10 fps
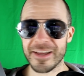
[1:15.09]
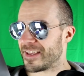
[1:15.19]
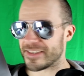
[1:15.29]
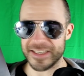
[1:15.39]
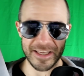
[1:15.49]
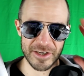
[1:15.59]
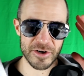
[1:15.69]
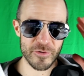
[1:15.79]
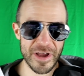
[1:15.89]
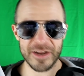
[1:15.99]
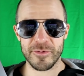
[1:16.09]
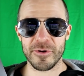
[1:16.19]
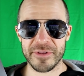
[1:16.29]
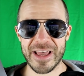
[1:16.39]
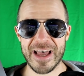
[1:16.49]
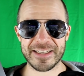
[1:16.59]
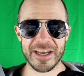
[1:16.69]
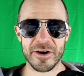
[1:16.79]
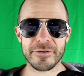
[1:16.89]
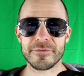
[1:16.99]
It's incredible that
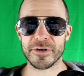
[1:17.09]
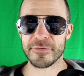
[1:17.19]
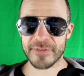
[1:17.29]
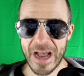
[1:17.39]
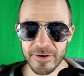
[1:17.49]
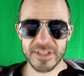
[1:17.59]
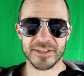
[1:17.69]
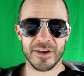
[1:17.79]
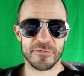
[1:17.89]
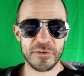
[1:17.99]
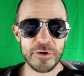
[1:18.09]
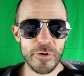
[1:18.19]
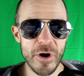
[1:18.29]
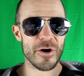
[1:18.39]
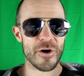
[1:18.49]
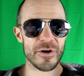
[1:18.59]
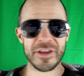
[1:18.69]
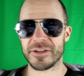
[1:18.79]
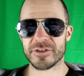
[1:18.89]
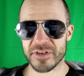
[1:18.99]
100,000 of you are
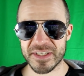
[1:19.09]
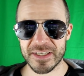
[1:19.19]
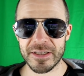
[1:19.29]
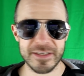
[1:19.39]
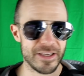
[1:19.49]
interested